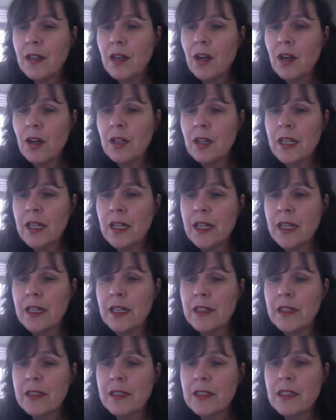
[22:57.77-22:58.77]

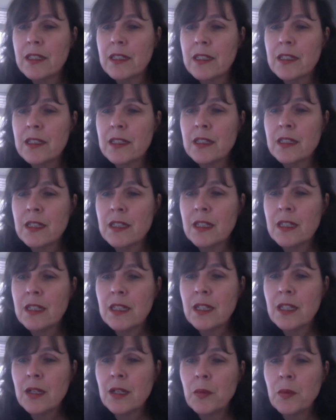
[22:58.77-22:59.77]
Okay,
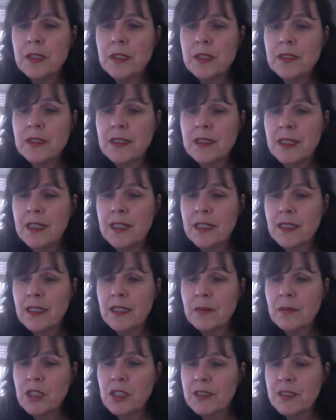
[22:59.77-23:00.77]
with that,
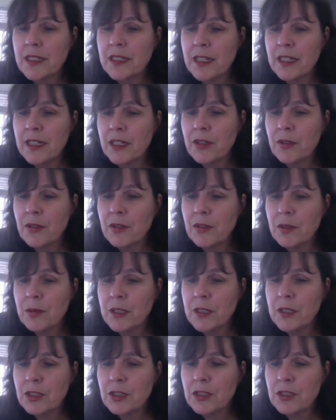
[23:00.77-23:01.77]
I'm just scanning your
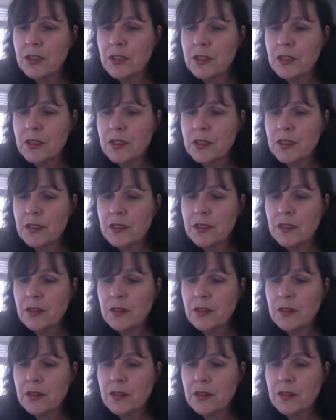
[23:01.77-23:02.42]
questions.